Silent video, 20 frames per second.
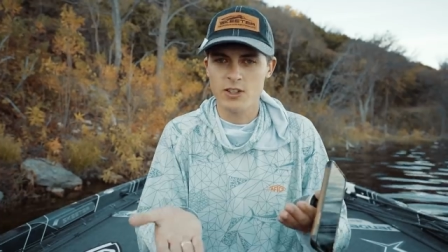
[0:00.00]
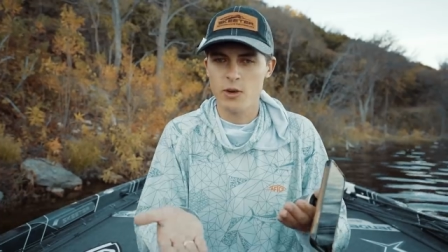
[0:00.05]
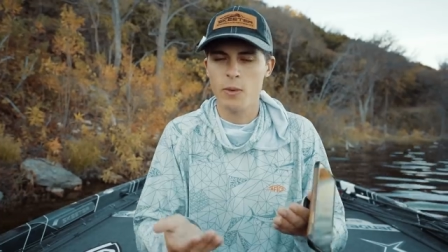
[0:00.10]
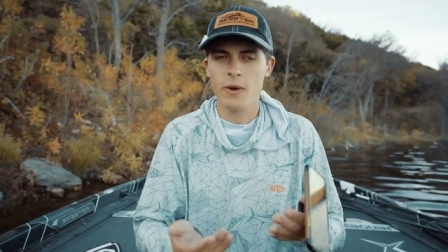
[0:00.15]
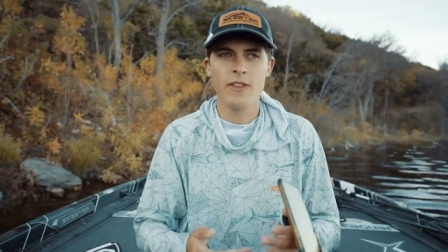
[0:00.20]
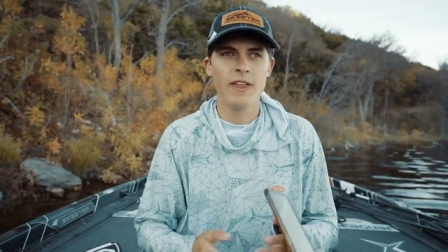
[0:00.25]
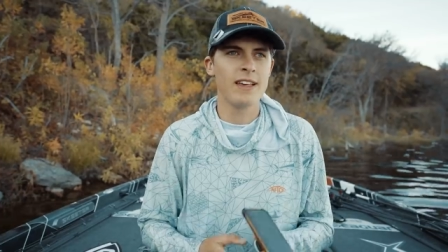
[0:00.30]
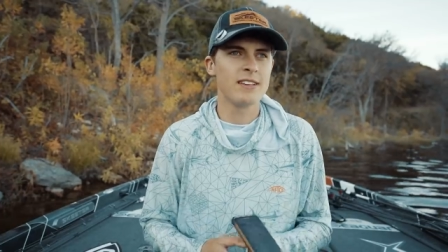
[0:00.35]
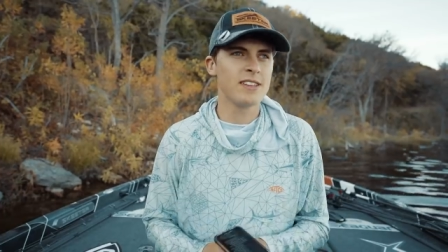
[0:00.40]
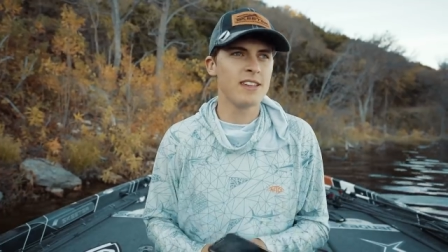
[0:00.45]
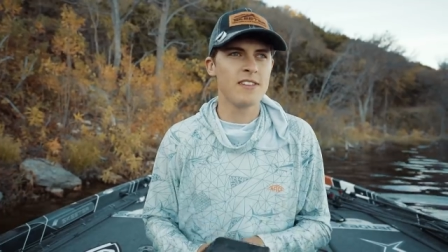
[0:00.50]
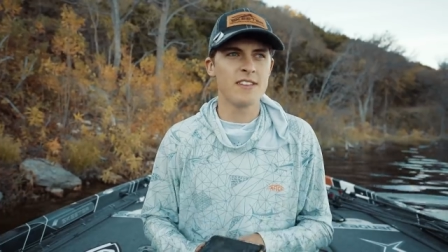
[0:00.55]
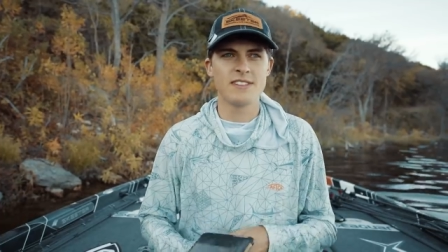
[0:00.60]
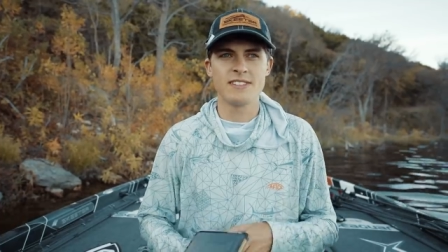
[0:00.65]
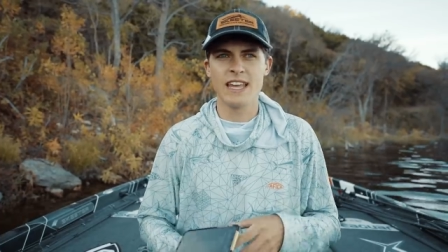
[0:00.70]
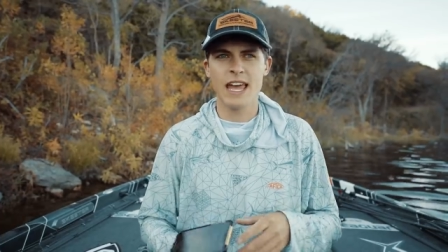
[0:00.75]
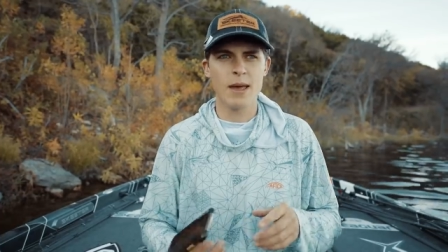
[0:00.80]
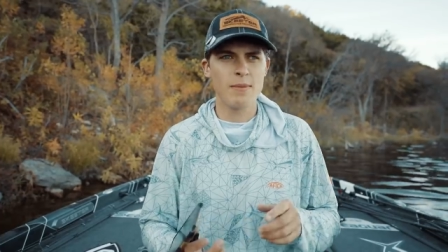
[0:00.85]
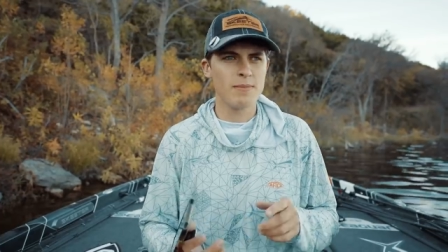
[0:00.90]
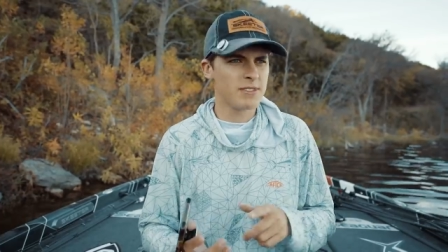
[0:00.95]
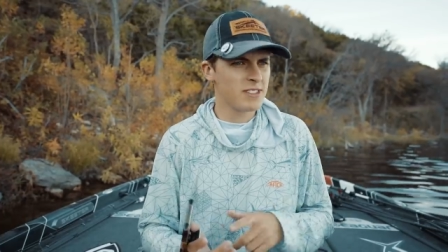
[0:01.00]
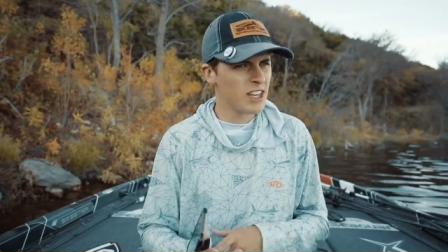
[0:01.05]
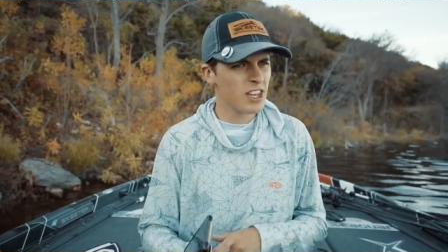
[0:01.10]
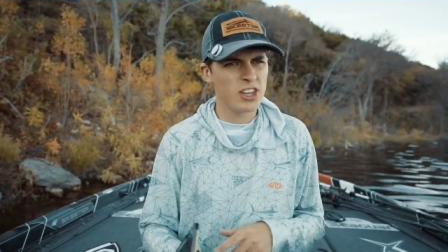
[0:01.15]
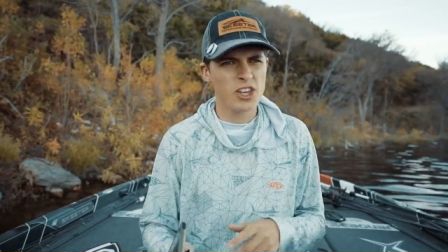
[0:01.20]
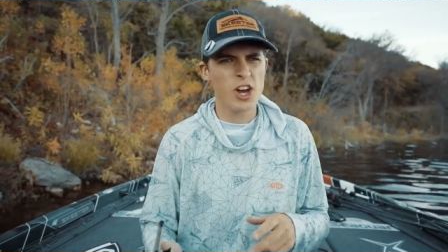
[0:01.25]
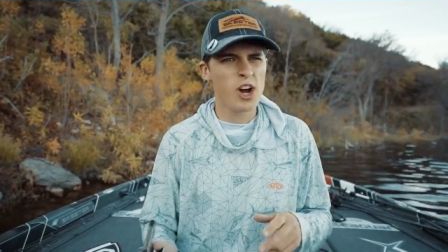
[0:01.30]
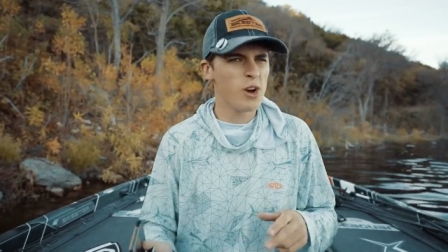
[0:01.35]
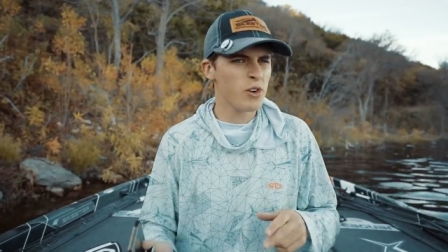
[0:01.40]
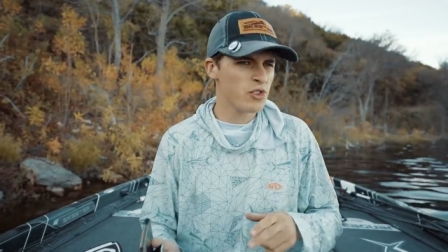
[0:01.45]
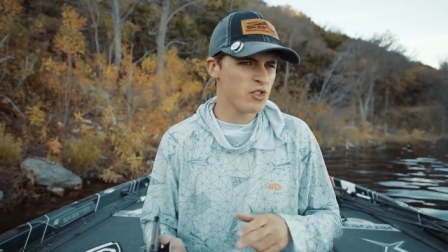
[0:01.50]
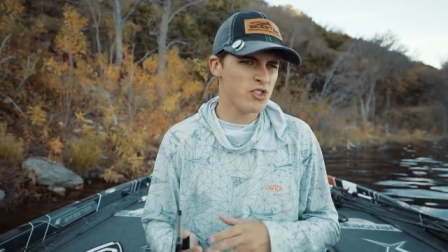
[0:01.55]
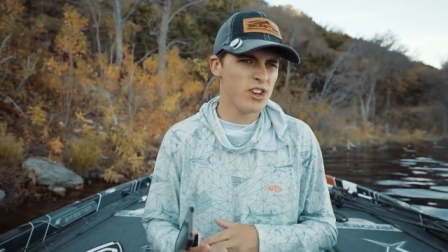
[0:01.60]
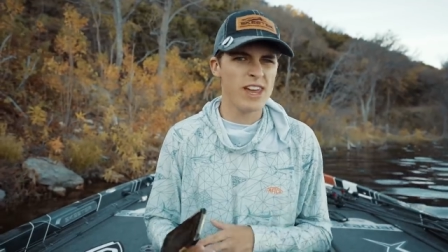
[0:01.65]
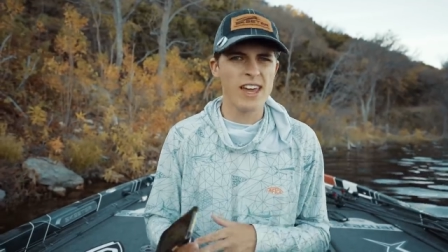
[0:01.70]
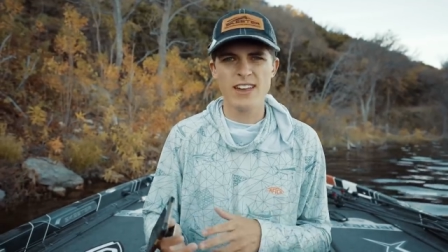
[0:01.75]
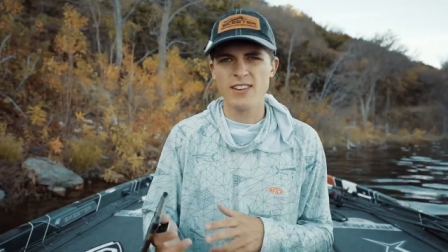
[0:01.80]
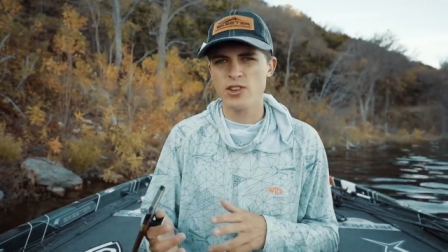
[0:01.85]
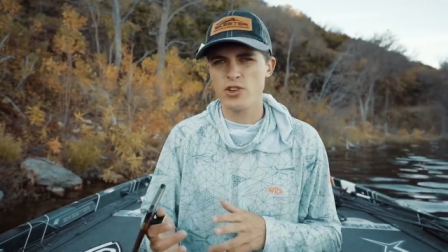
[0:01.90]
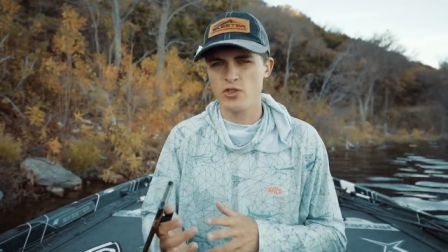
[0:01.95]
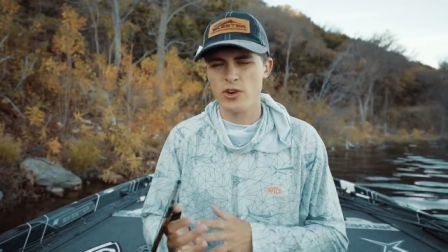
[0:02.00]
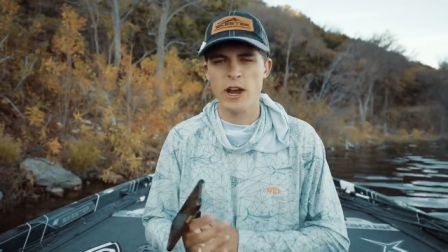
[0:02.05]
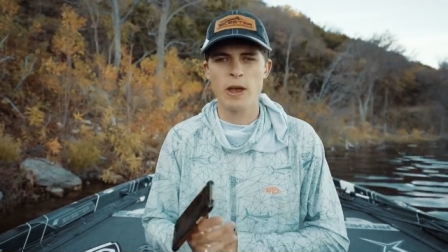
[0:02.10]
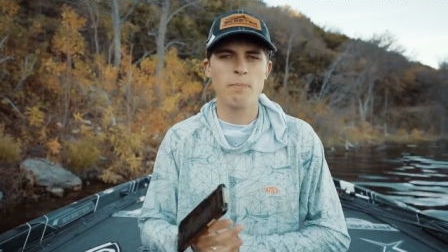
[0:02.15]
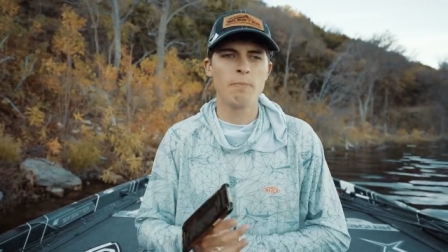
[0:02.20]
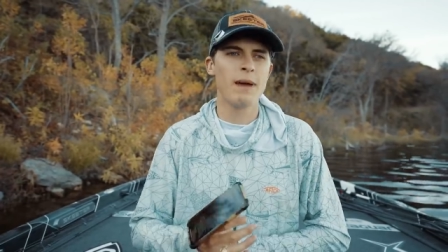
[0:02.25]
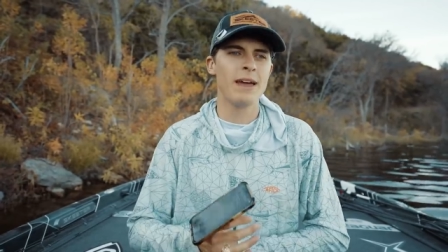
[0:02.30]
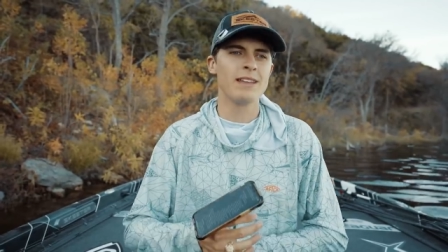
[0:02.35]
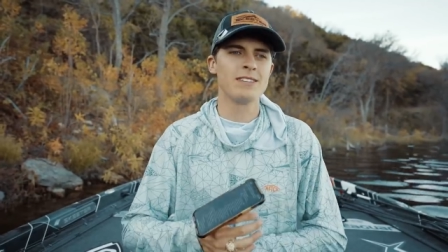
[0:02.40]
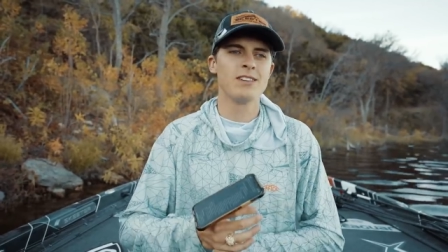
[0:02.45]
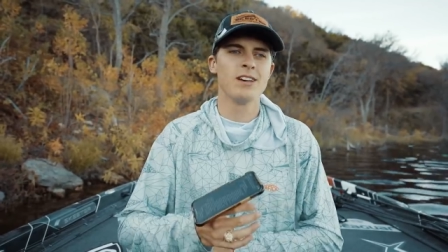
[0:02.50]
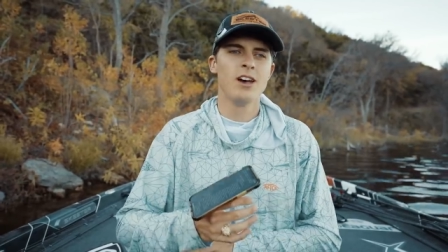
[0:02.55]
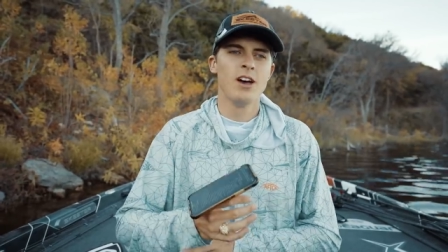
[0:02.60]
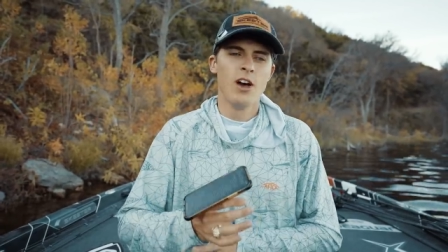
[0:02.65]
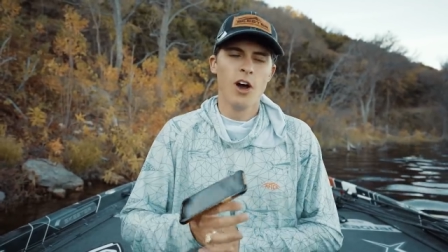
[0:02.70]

So when they see the same Senkos, jigs, crankbaits,